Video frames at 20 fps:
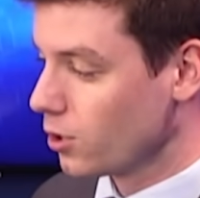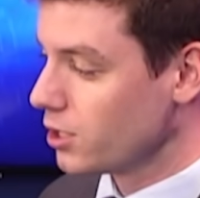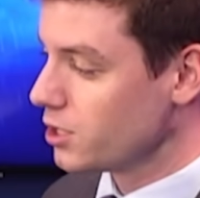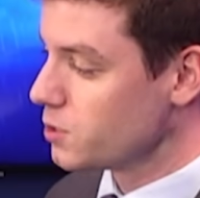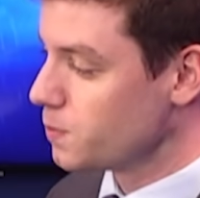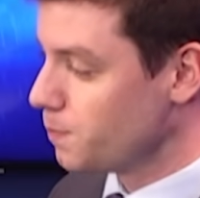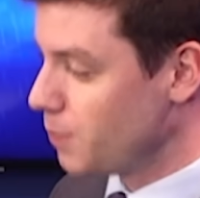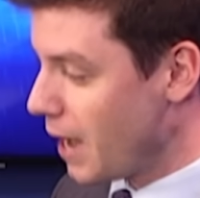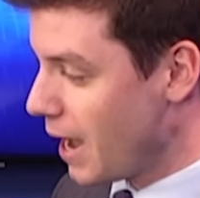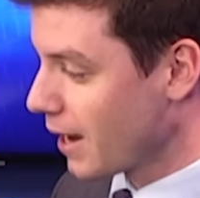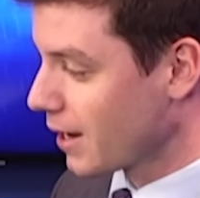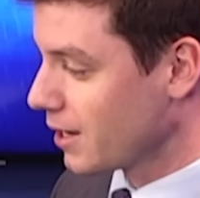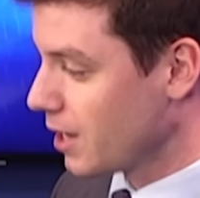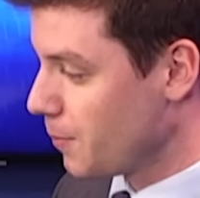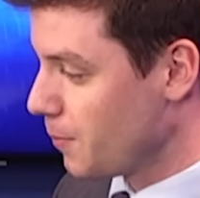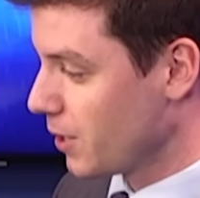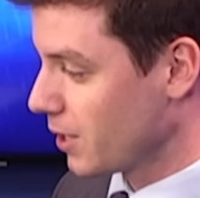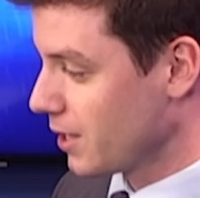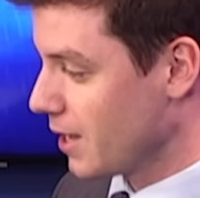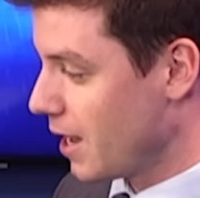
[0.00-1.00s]
It is back
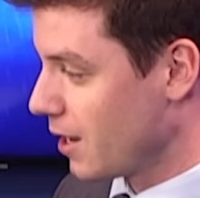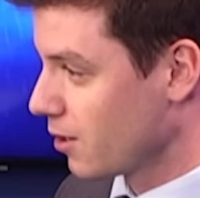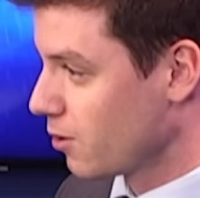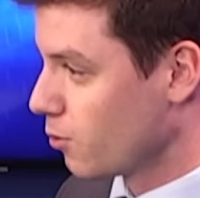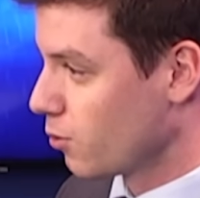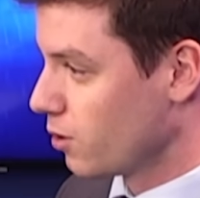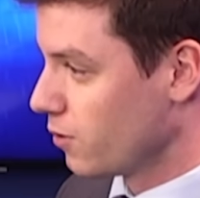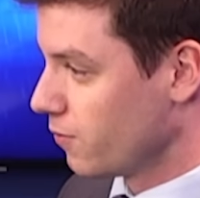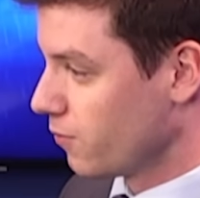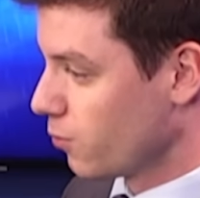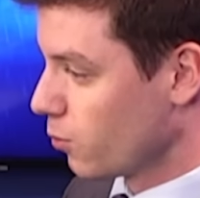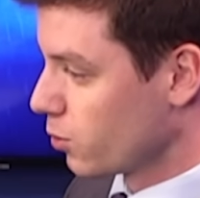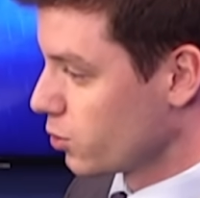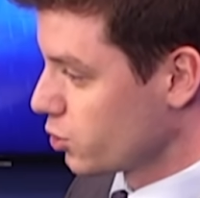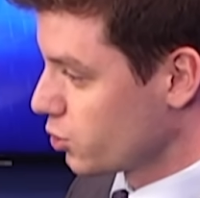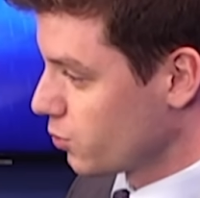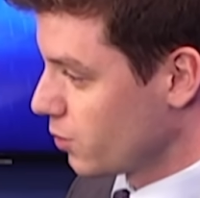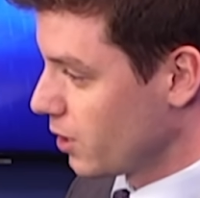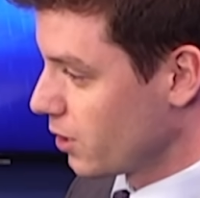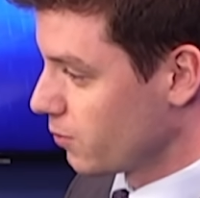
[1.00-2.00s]
up at Category 4
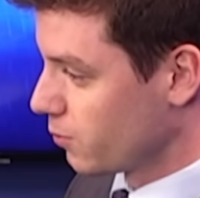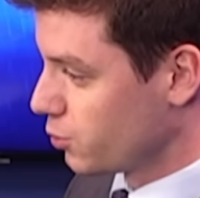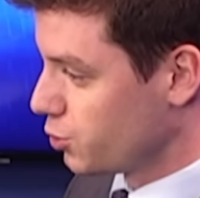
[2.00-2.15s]
strength.